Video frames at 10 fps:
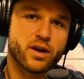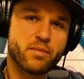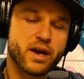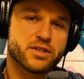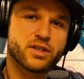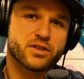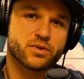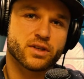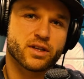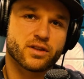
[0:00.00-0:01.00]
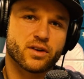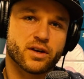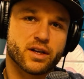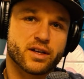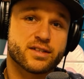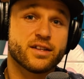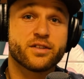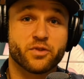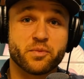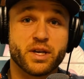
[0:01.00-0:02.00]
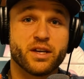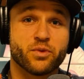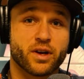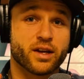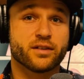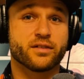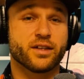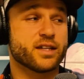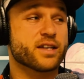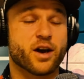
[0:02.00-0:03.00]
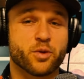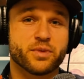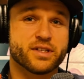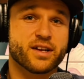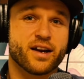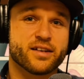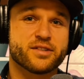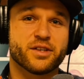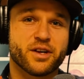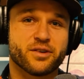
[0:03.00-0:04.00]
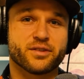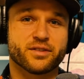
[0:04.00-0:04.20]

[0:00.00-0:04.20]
I imagine it's really cathartic, because it is for me when I get to help these guys, you know.